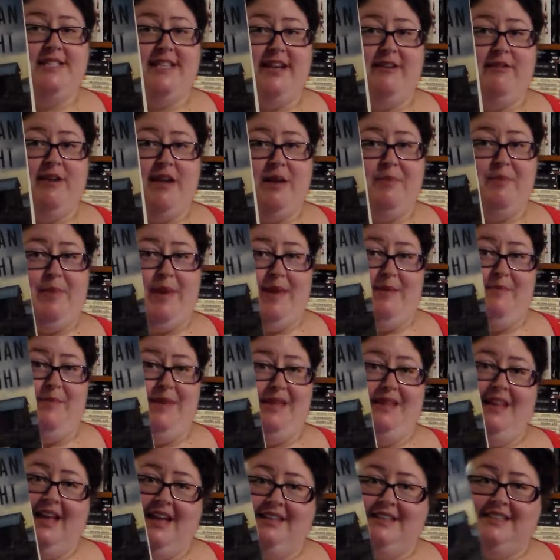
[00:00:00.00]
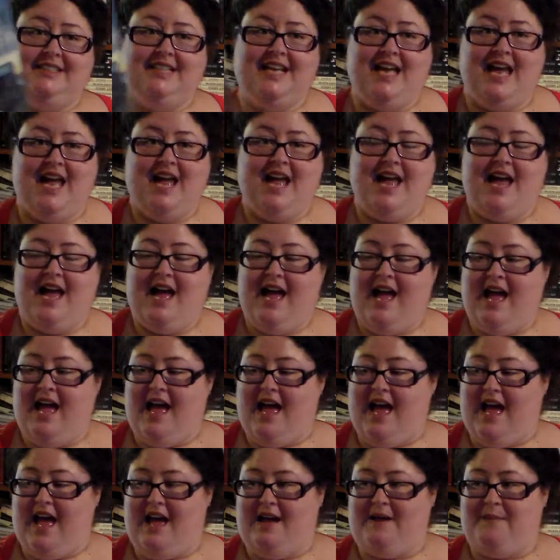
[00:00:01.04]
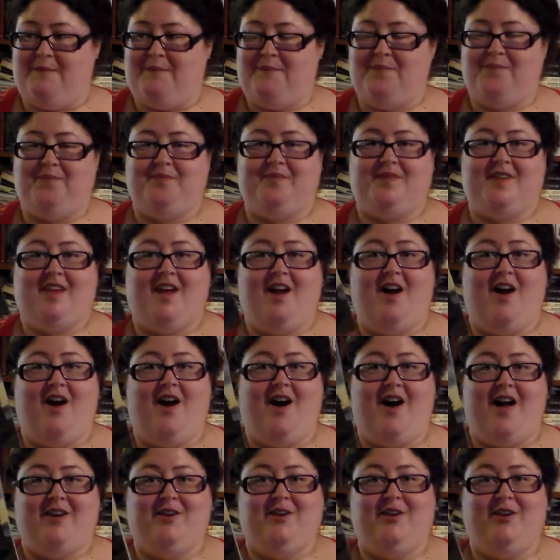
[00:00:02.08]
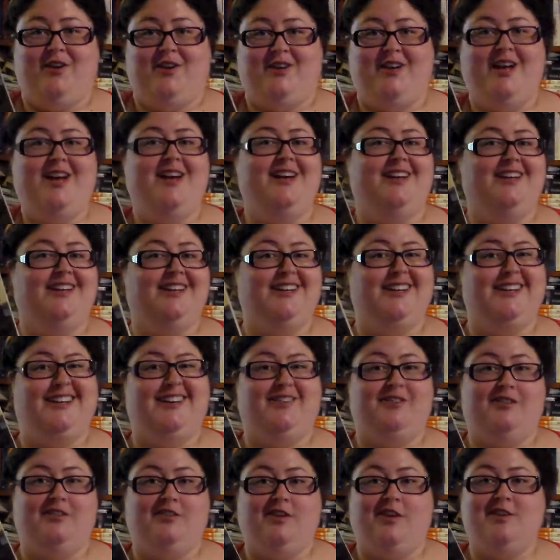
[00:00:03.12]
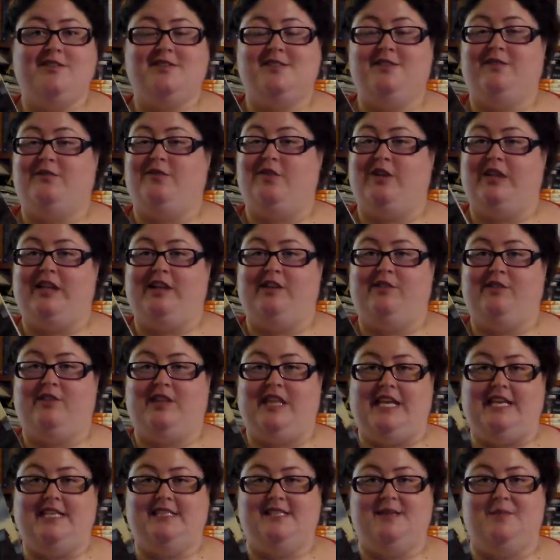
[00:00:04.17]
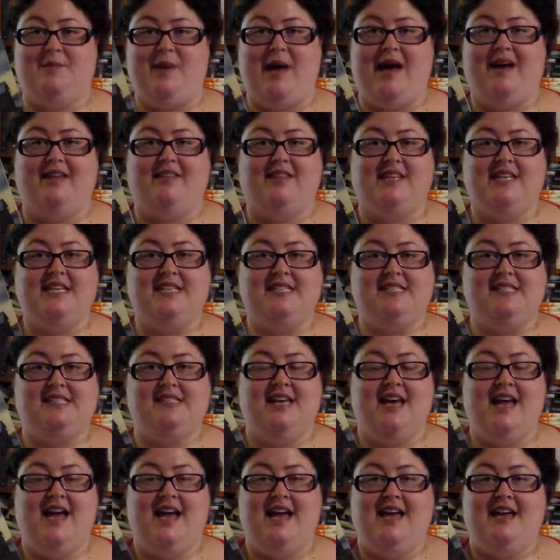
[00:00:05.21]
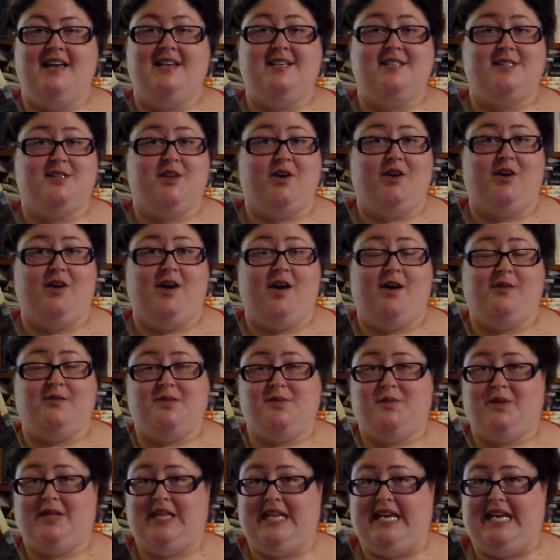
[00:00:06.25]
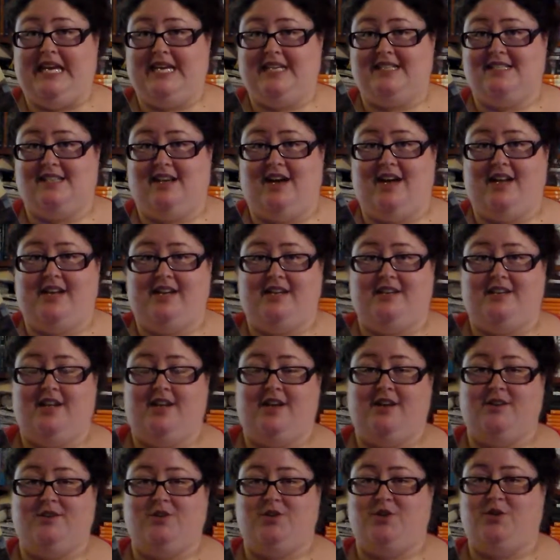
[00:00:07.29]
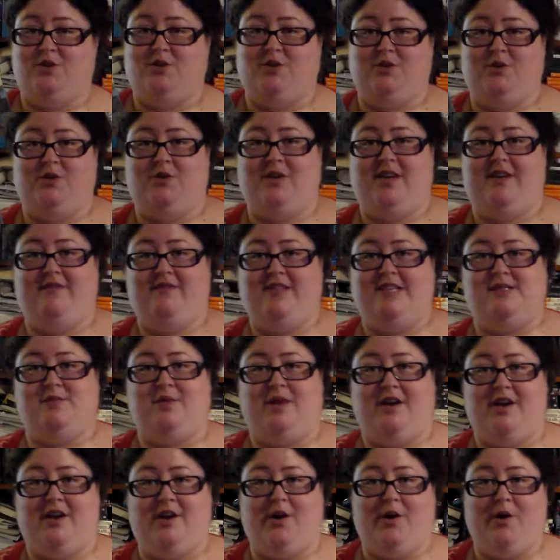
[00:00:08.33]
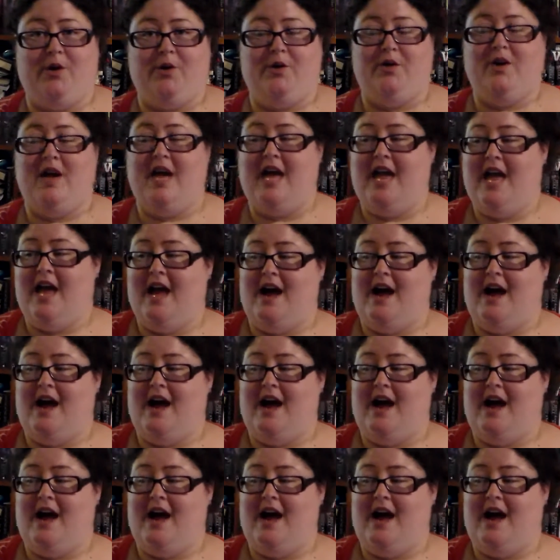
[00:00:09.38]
by Derek B. Miller. I'd heard lots of really good things about this, so I was really excited to give this one a go.